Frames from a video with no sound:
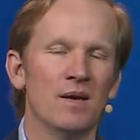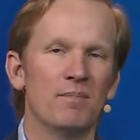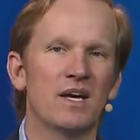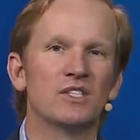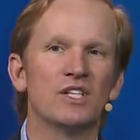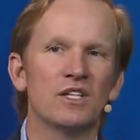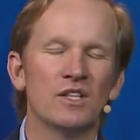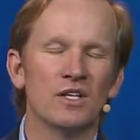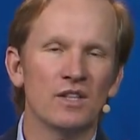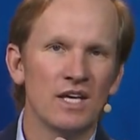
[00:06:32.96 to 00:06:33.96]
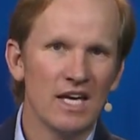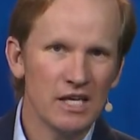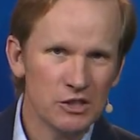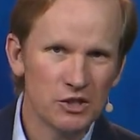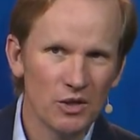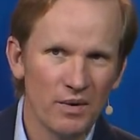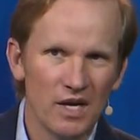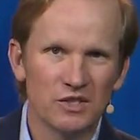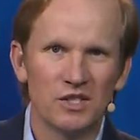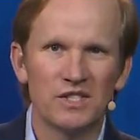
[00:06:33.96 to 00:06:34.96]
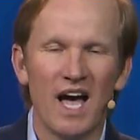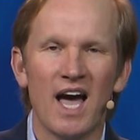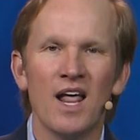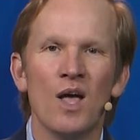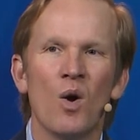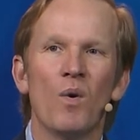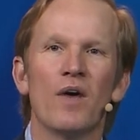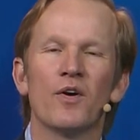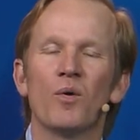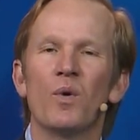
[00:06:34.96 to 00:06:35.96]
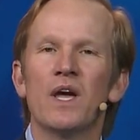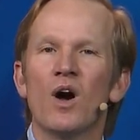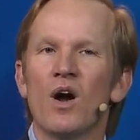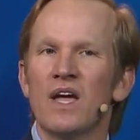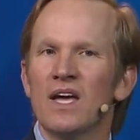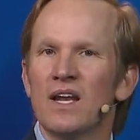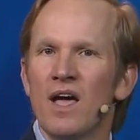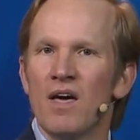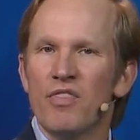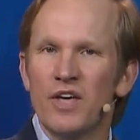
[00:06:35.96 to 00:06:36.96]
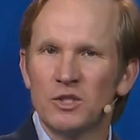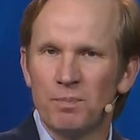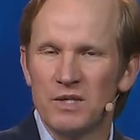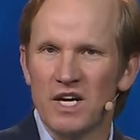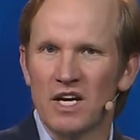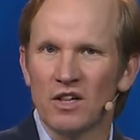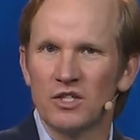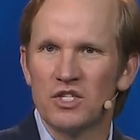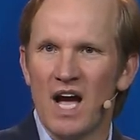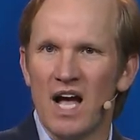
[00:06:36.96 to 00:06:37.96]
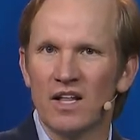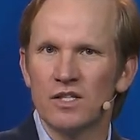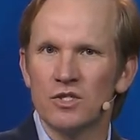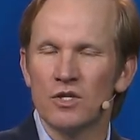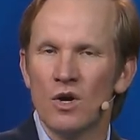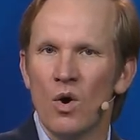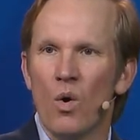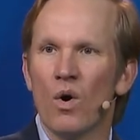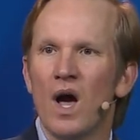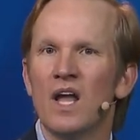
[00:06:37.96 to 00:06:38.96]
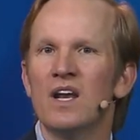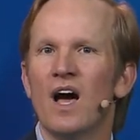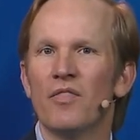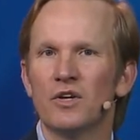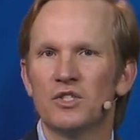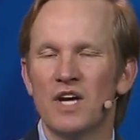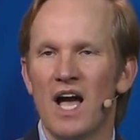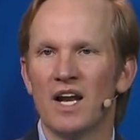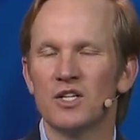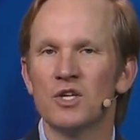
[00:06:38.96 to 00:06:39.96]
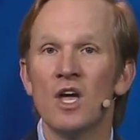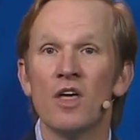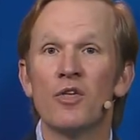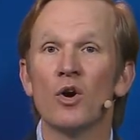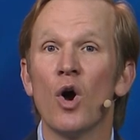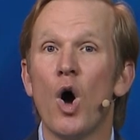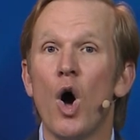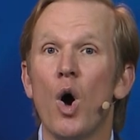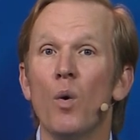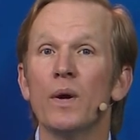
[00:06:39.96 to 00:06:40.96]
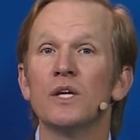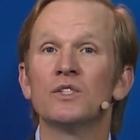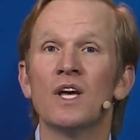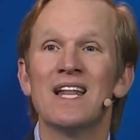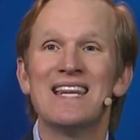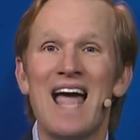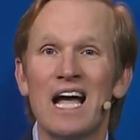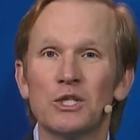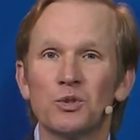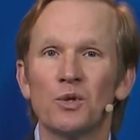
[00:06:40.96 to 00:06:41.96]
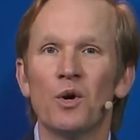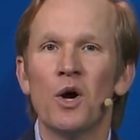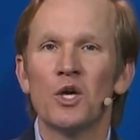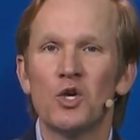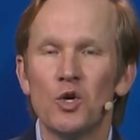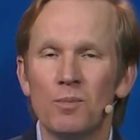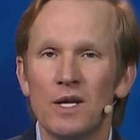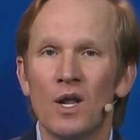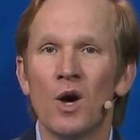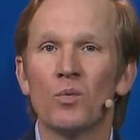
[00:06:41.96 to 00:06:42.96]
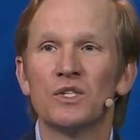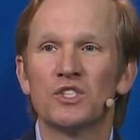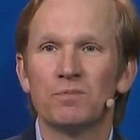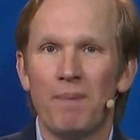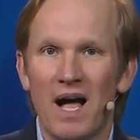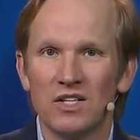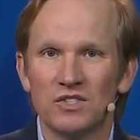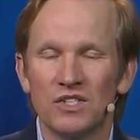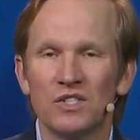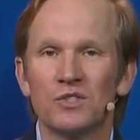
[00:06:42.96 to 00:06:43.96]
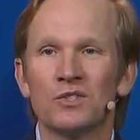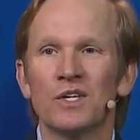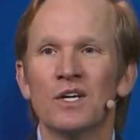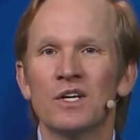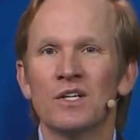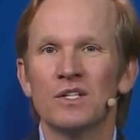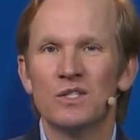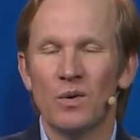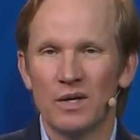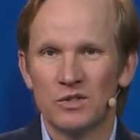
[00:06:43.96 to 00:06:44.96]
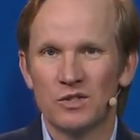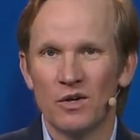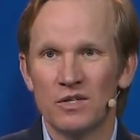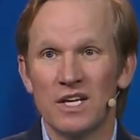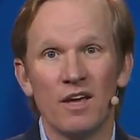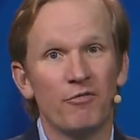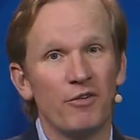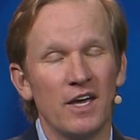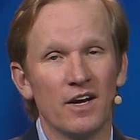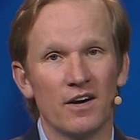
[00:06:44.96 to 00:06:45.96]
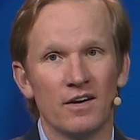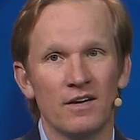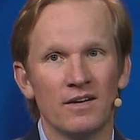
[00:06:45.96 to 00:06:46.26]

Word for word: Because the, the, the issue is, is that whether we are in this particular challenge or another challenge, there are always natural human responses to uncertainty, fear,